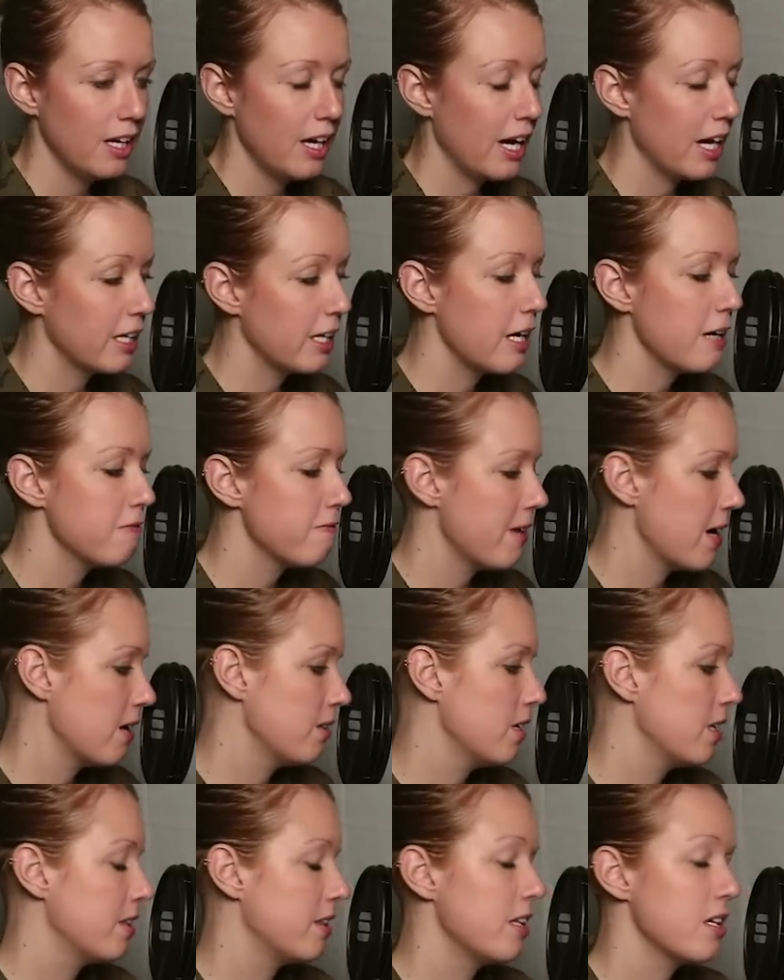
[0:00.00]
And I
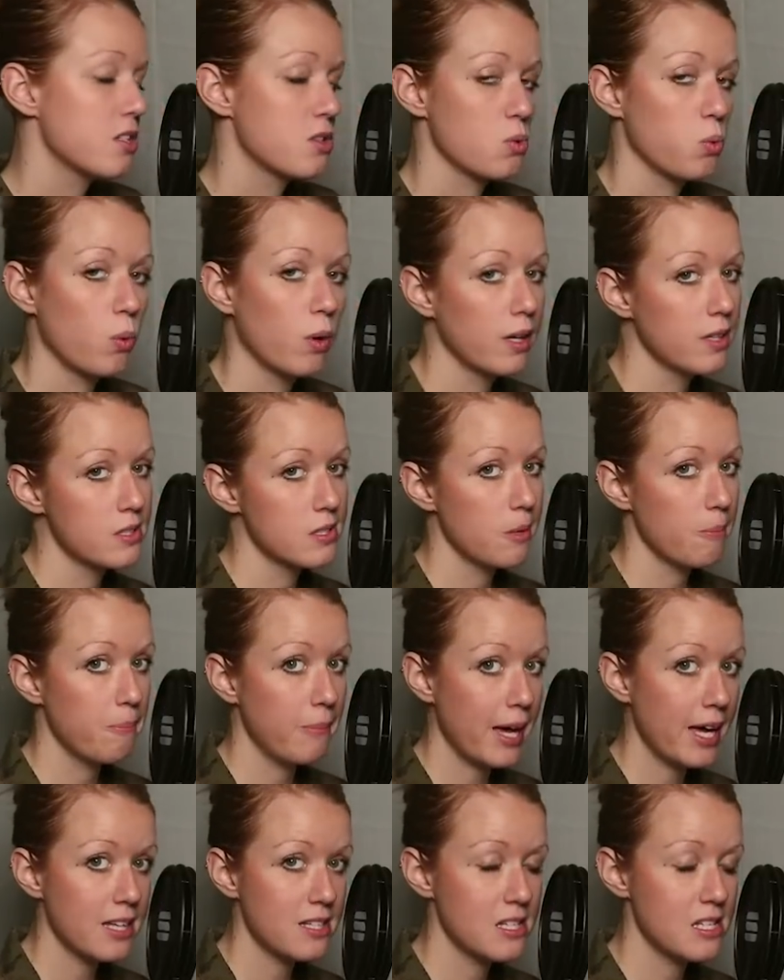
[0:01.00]
found that this was the
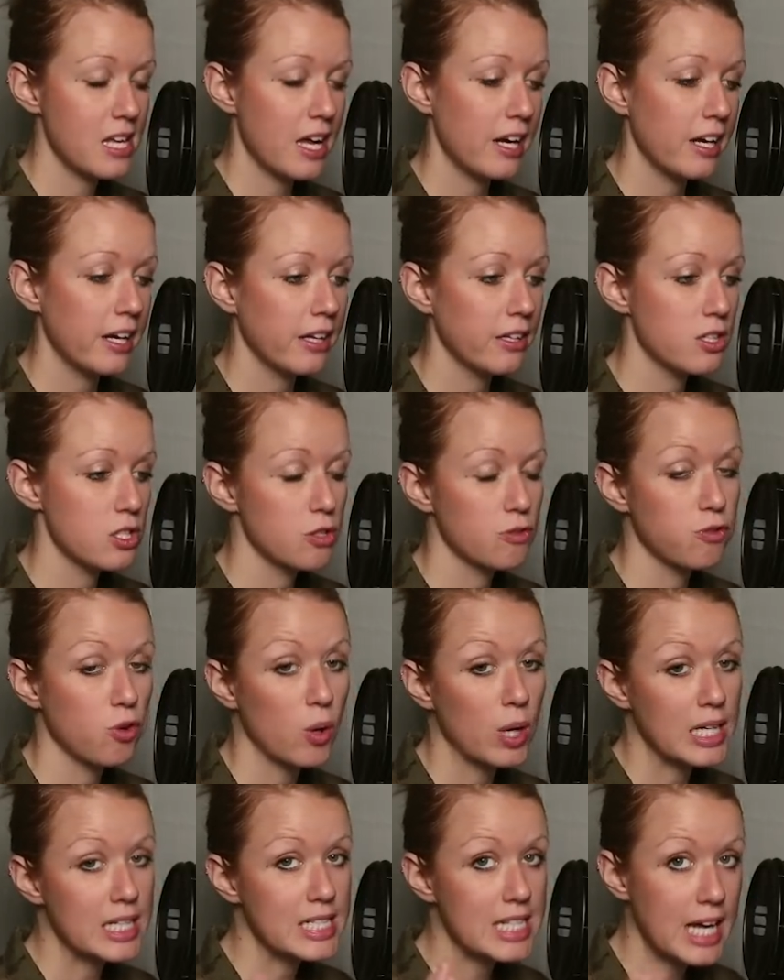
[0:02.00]
best settings
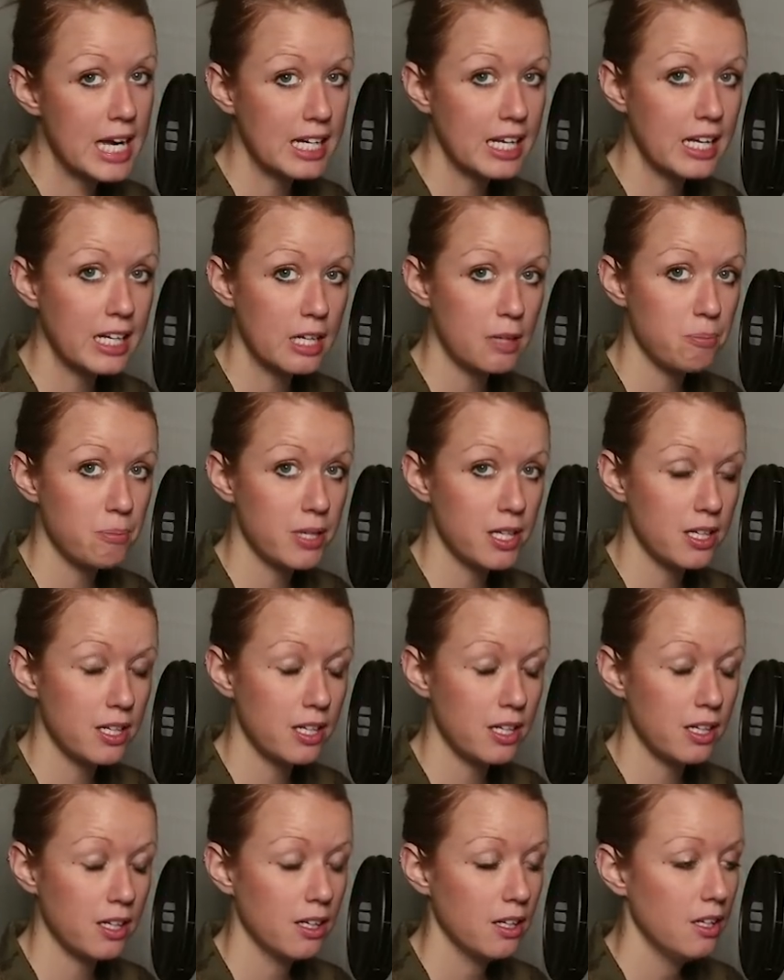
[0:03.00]
for
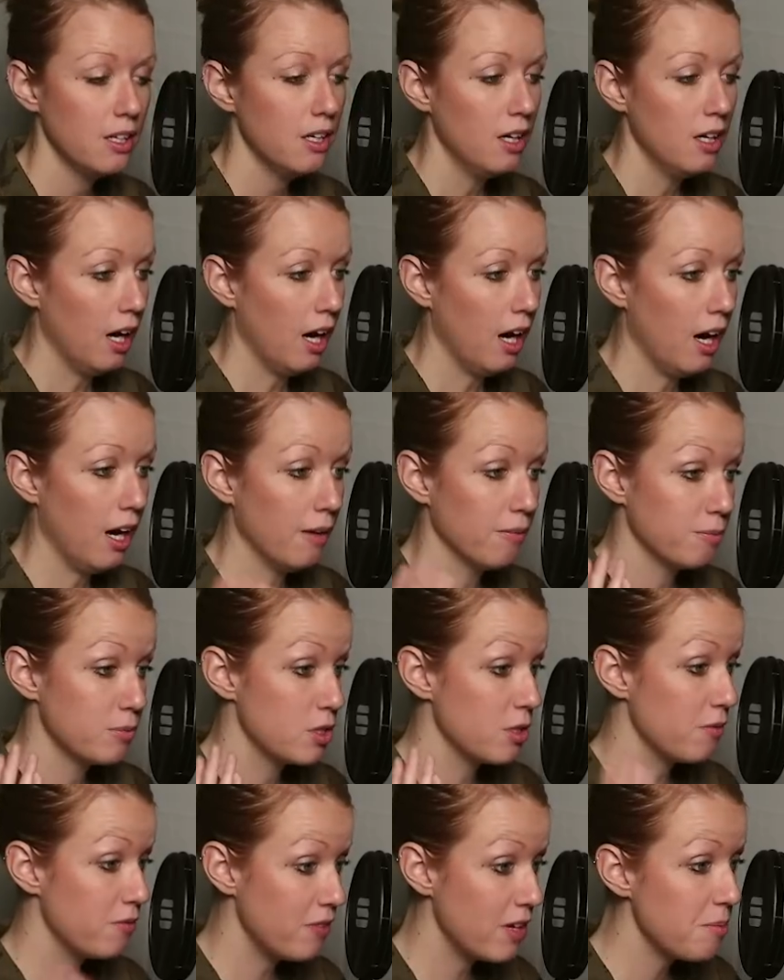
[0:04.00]
1080p
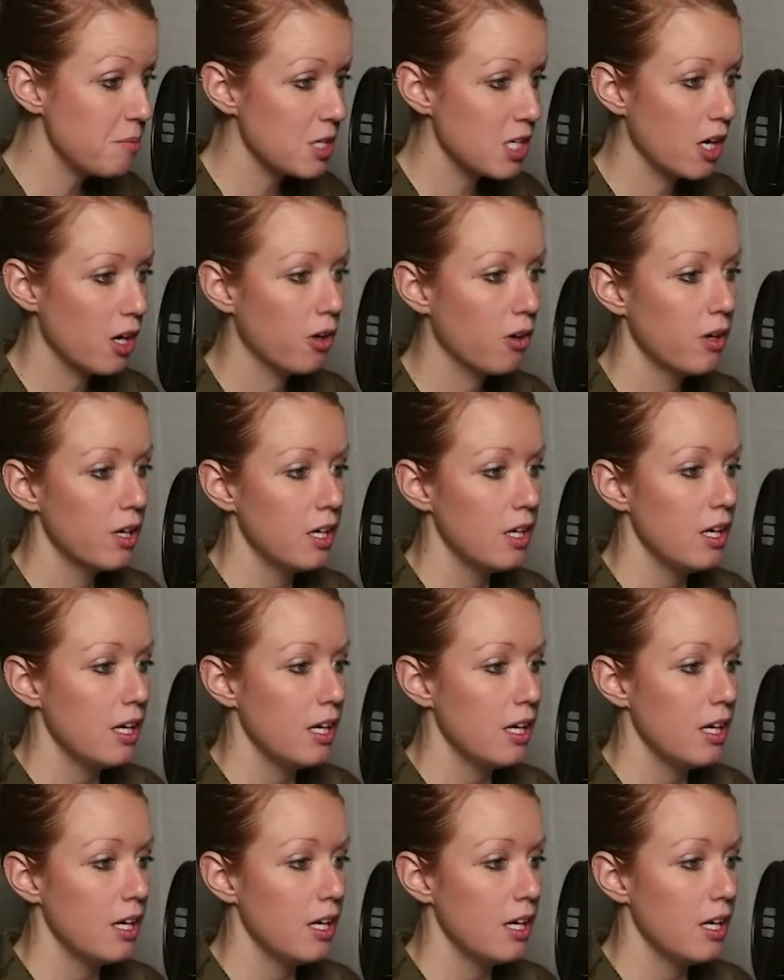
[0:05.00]
to Vimeo.